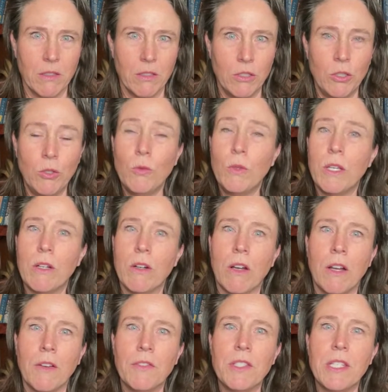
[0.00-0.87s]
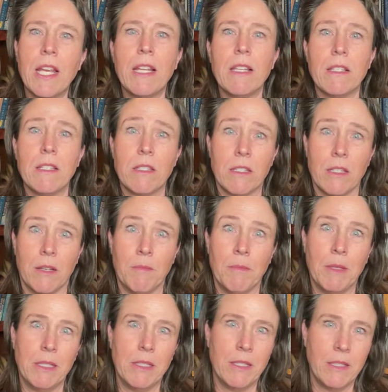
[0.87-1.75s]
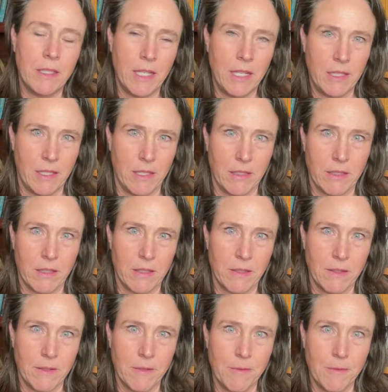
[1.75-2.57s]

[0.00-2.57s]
you can offset some diseases.